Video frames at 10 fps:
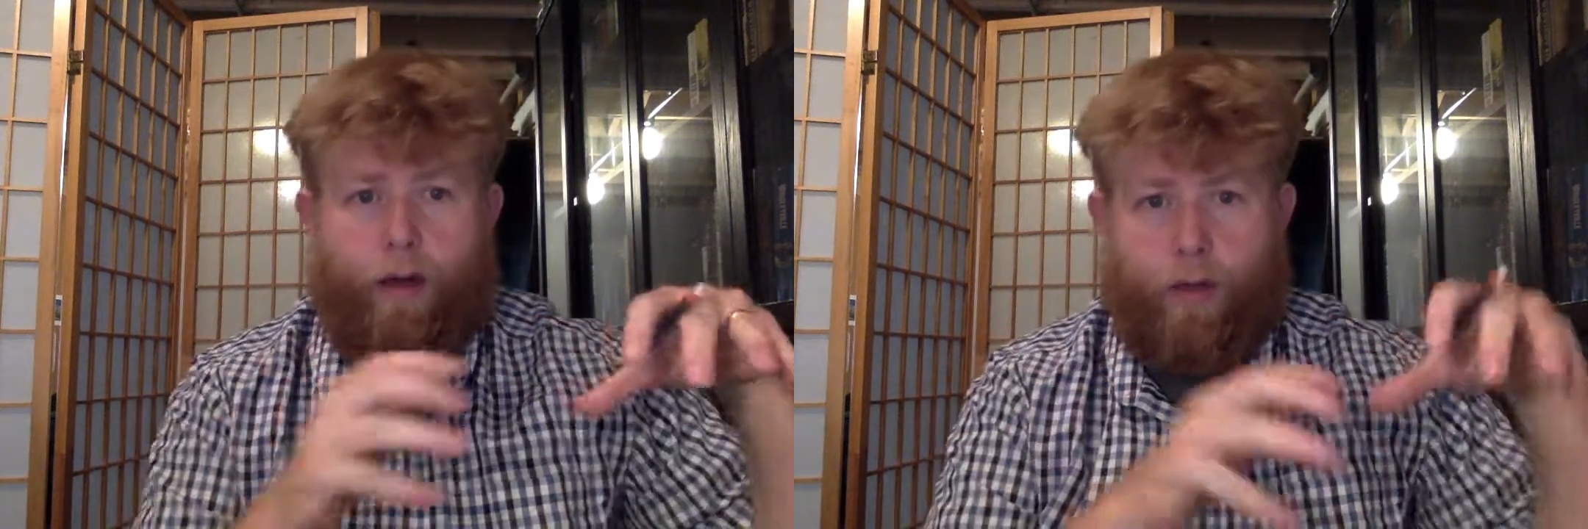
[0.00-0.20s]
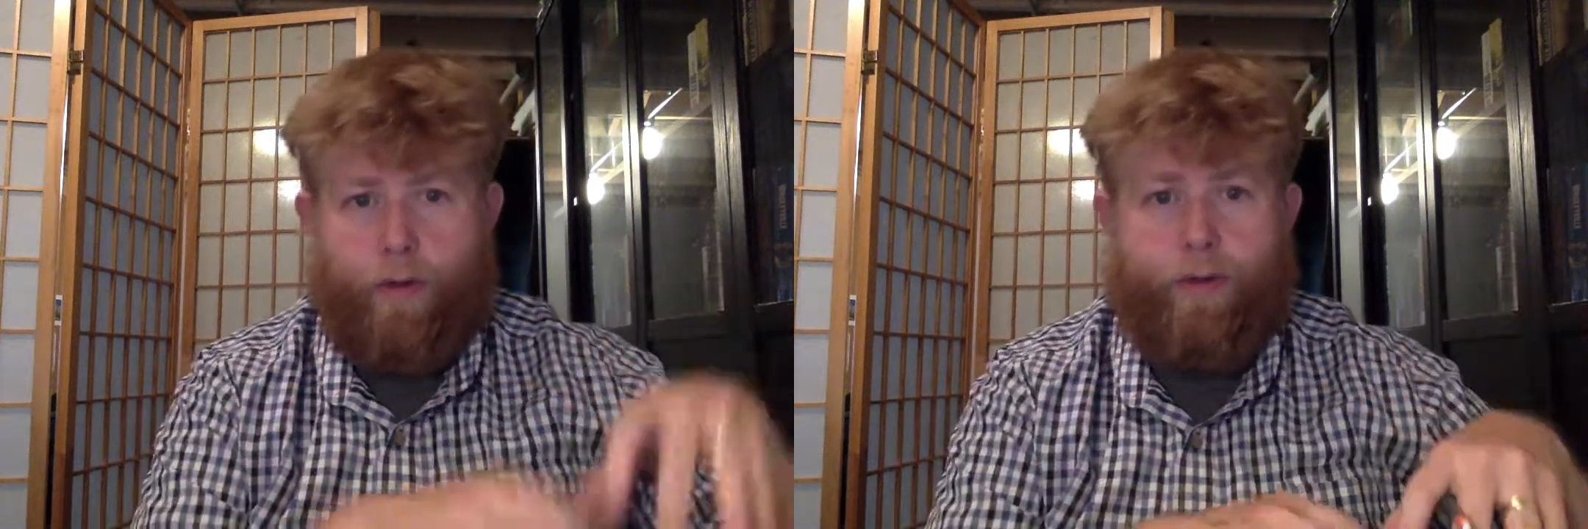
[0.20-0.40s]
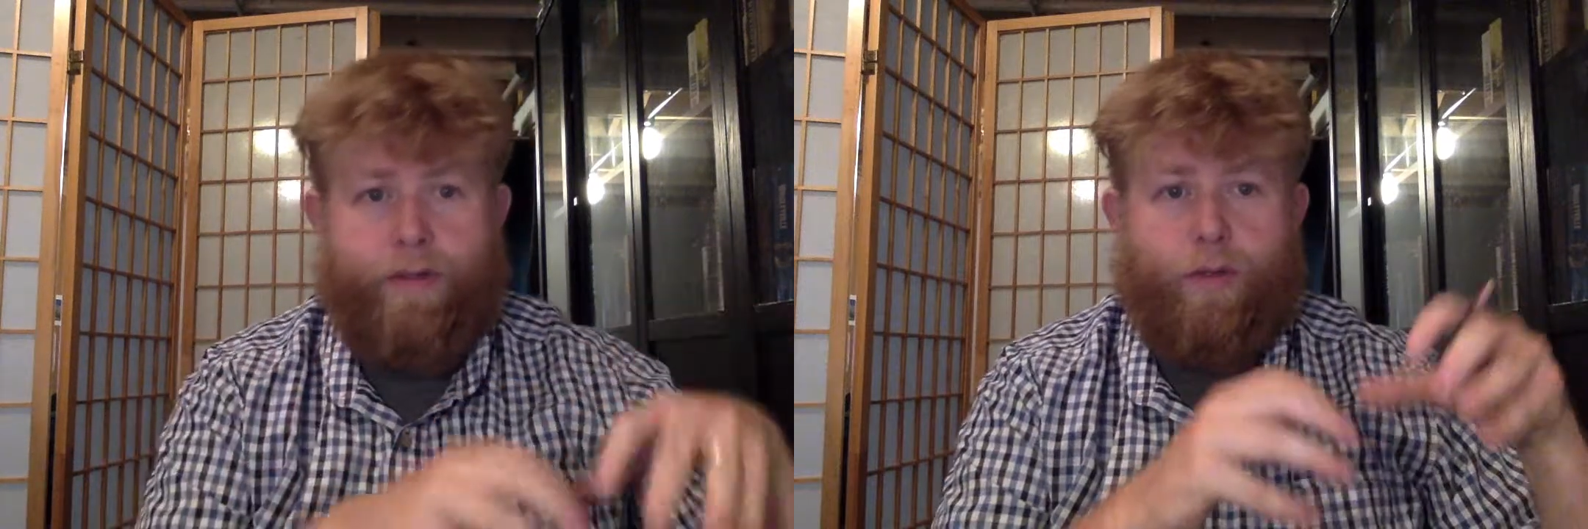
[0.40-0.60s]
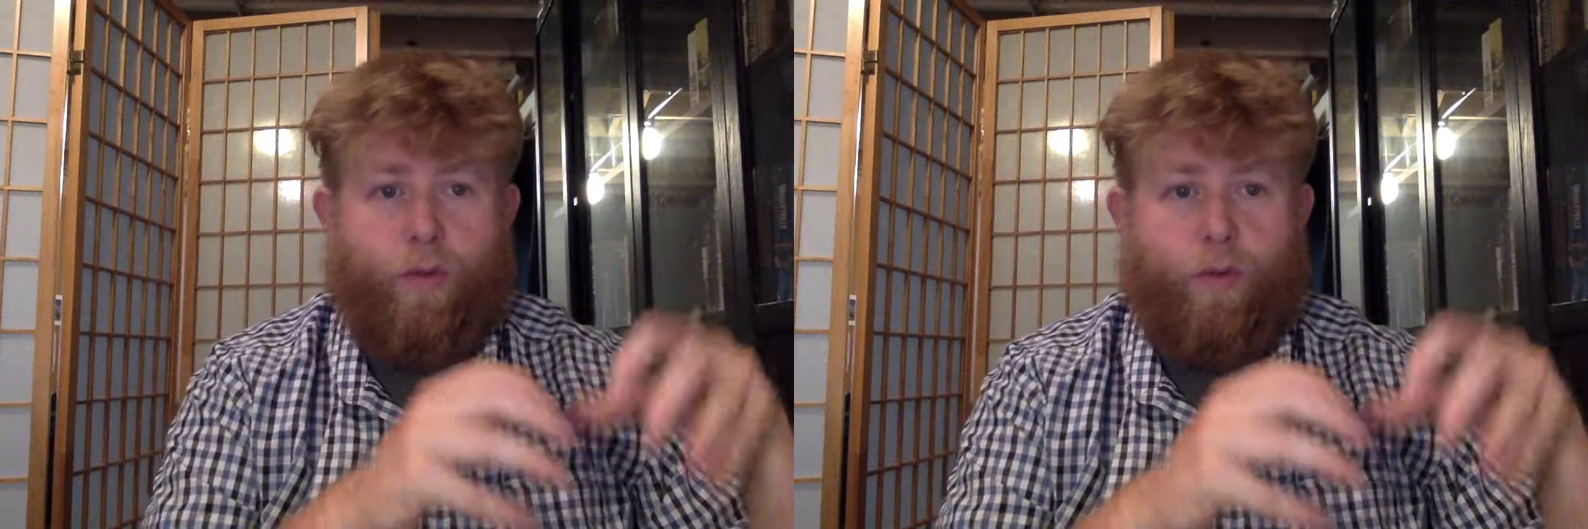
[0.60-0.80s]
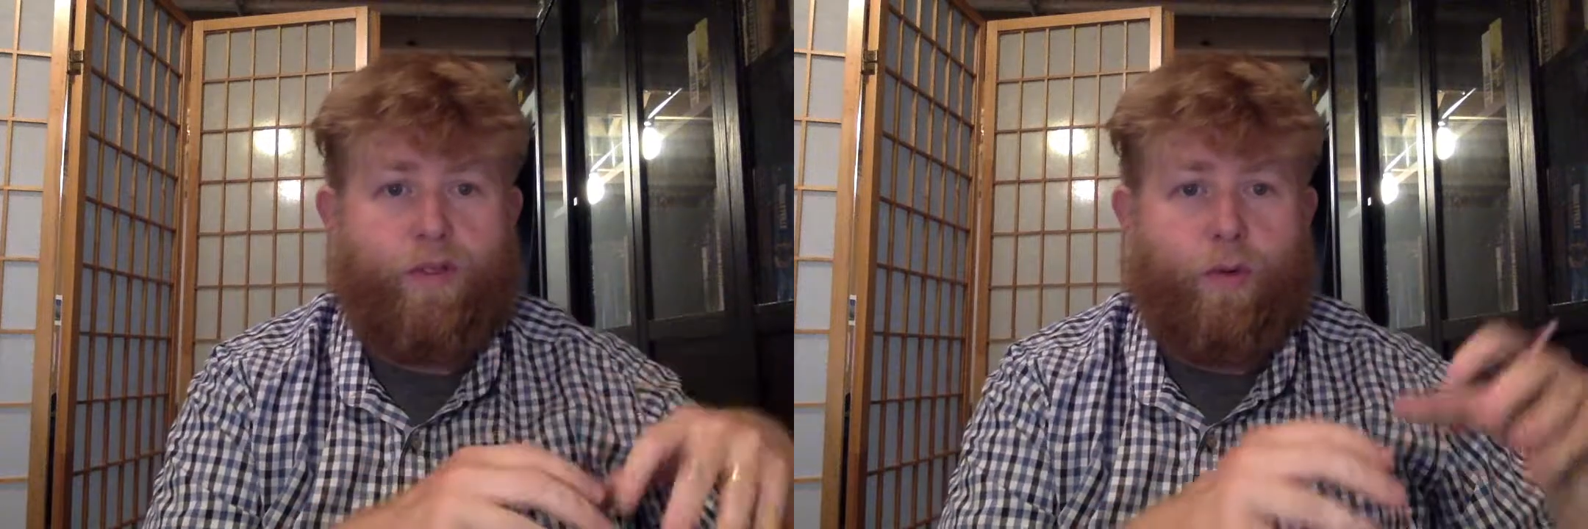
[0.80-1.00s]
goods and
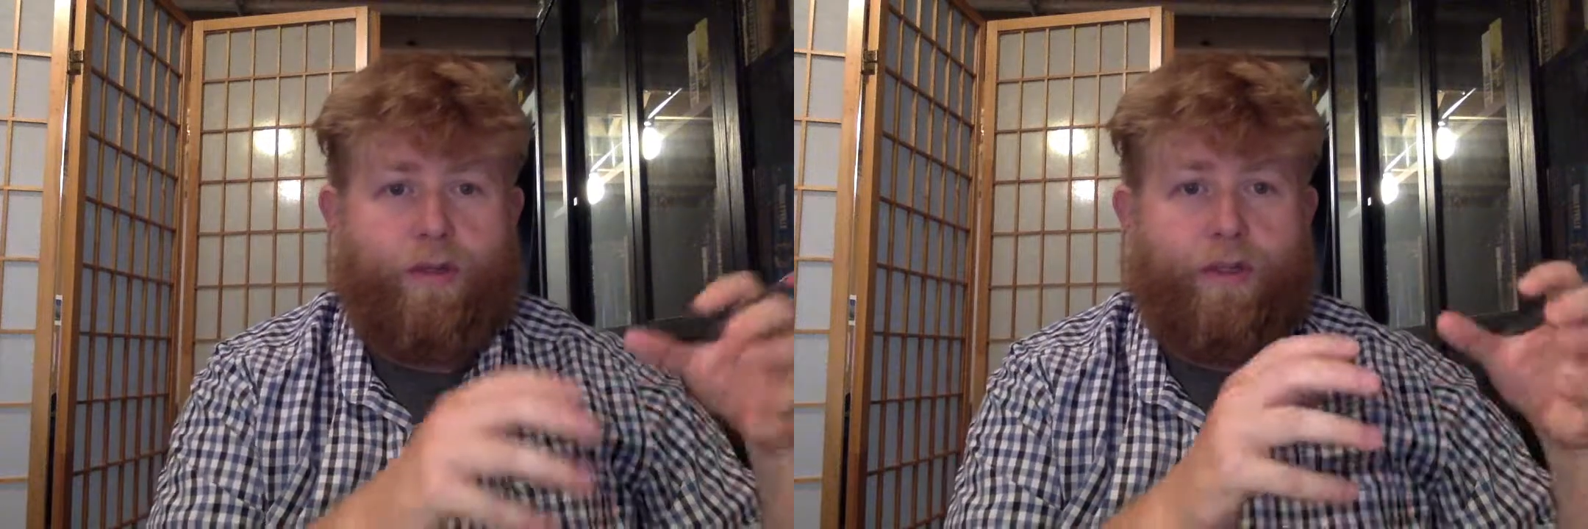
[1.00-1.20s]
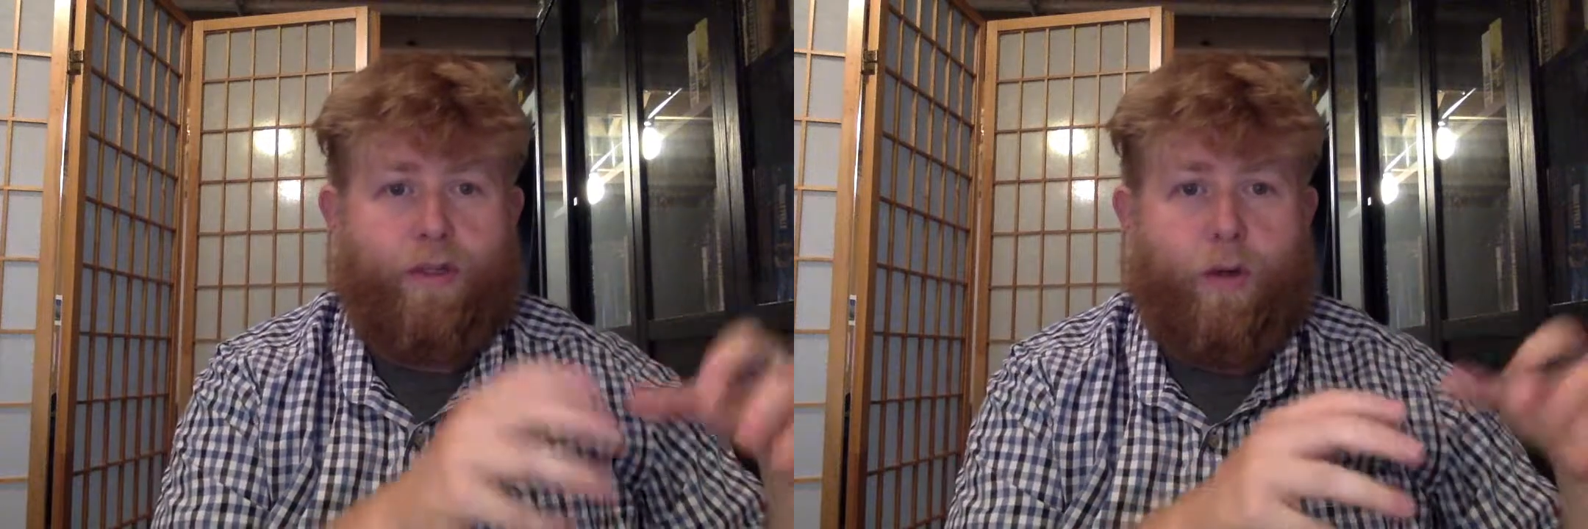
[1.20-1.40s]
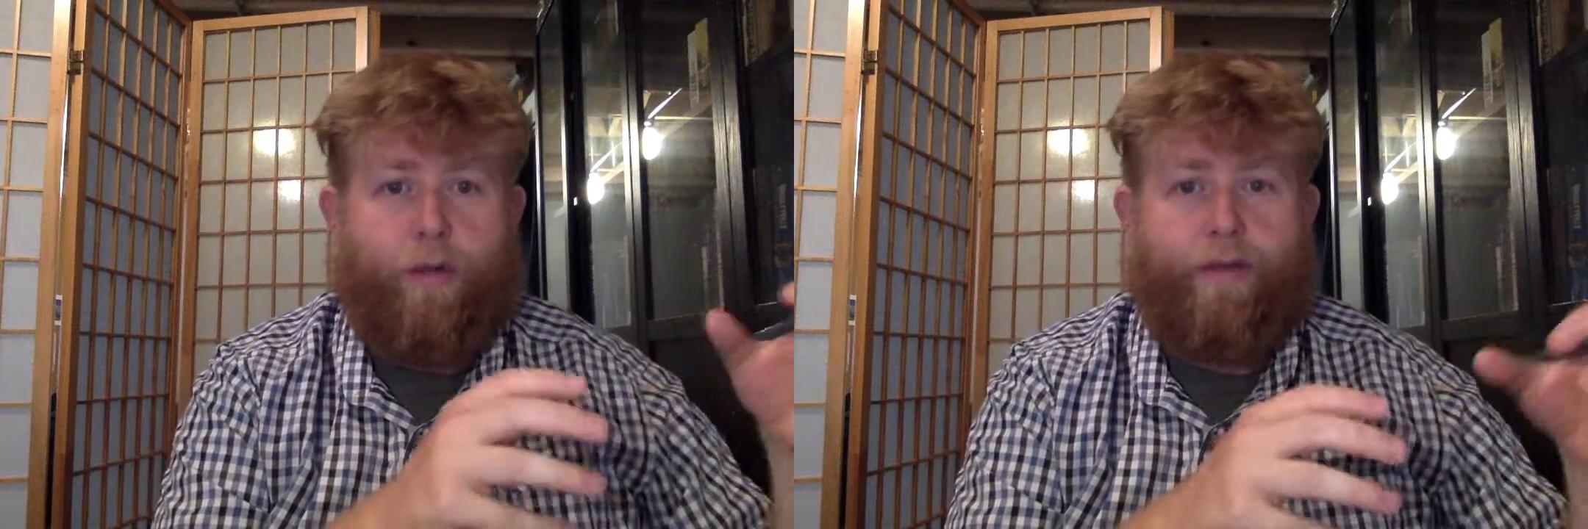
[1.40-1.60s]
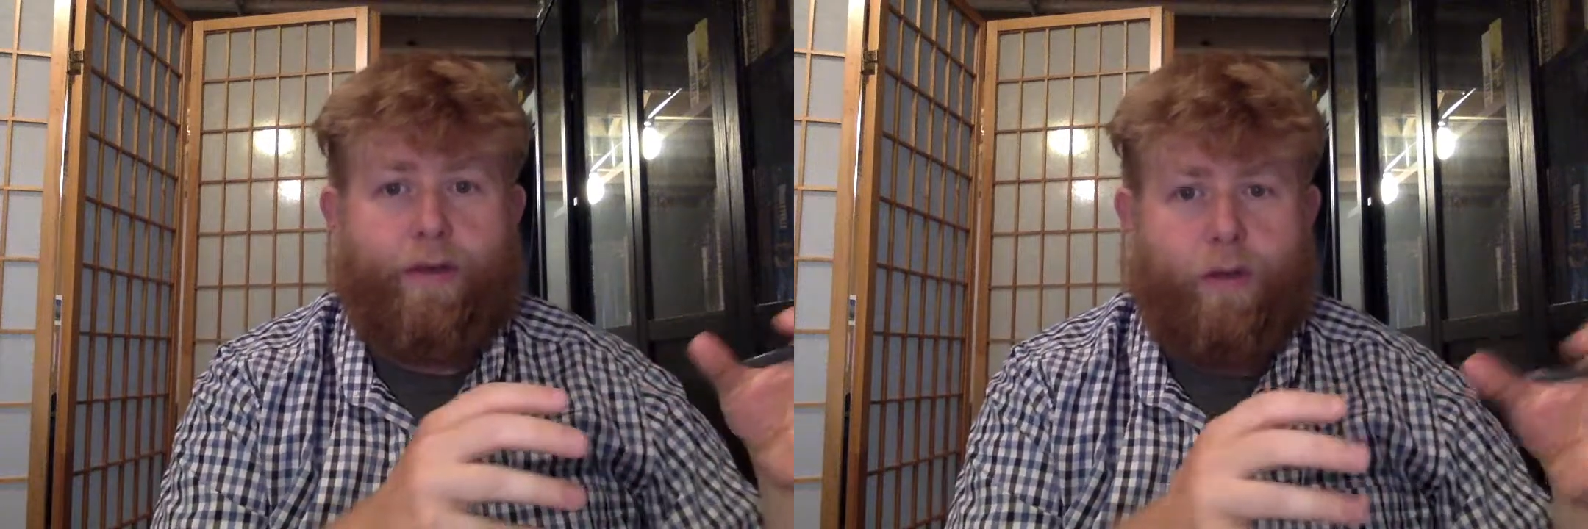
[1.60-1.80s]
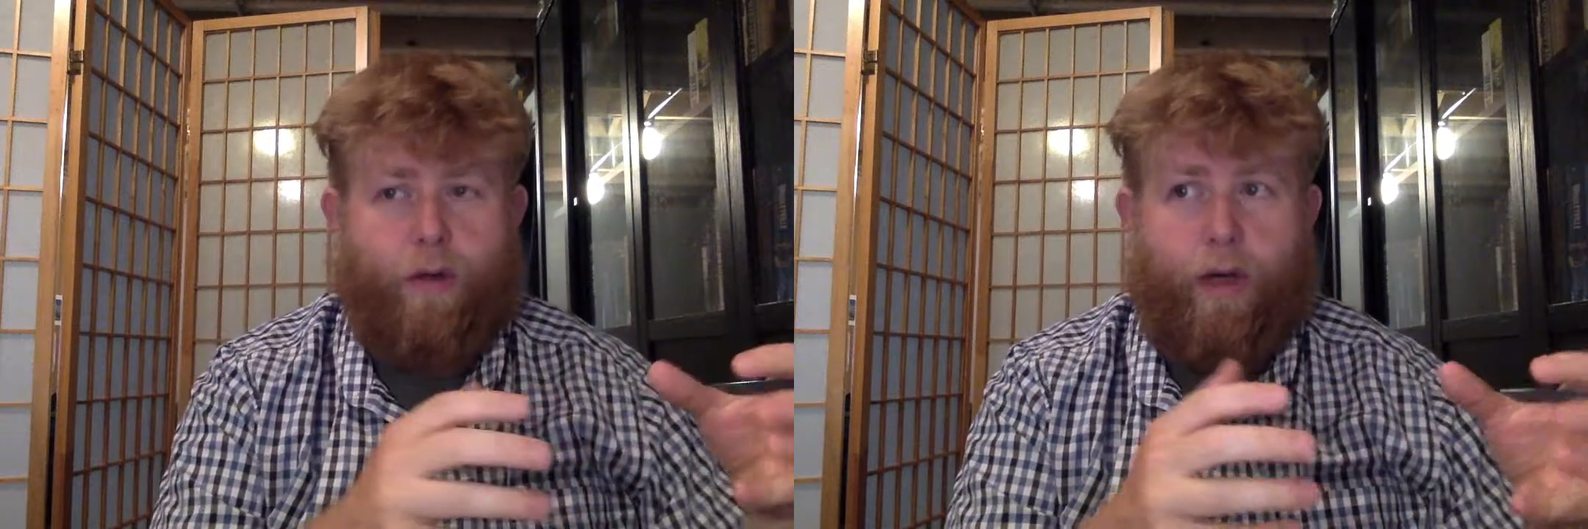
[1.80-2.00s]
resources and all
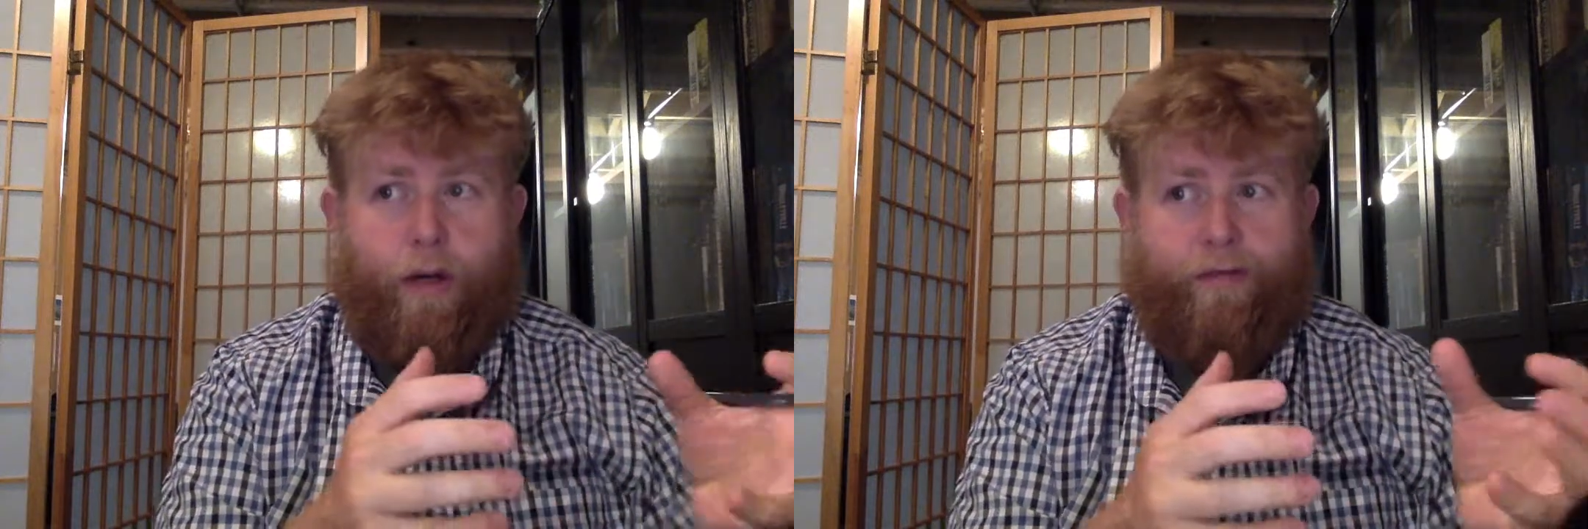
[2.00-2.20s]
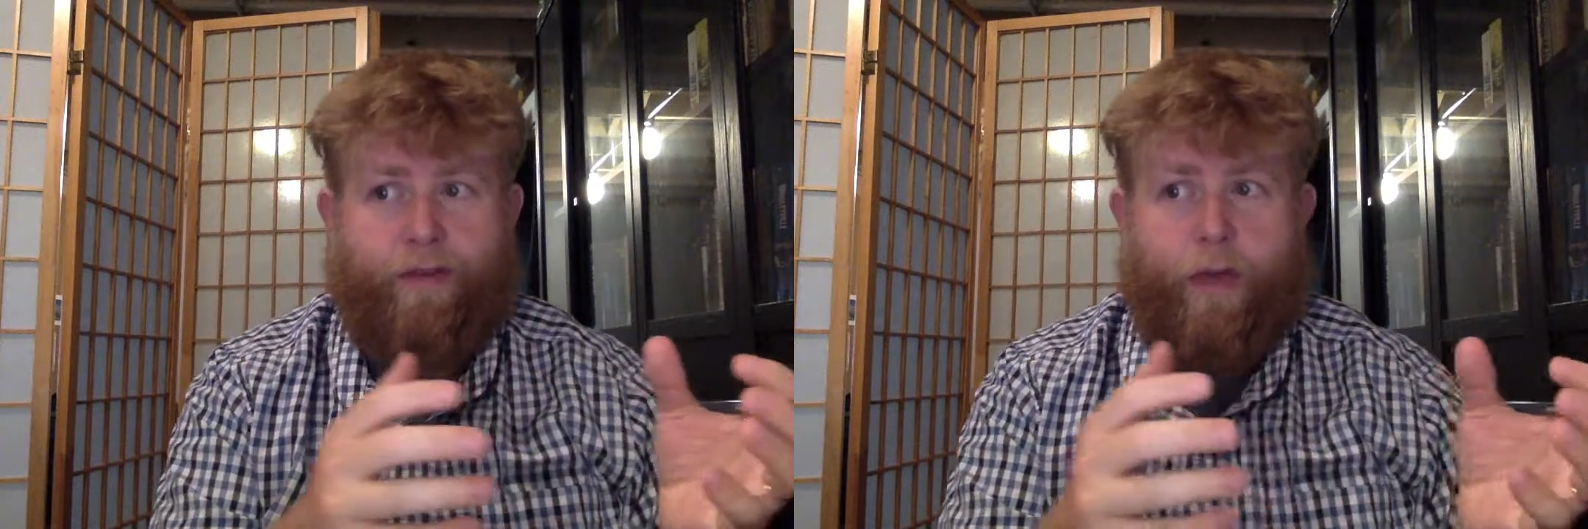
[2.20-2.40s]
things are kind of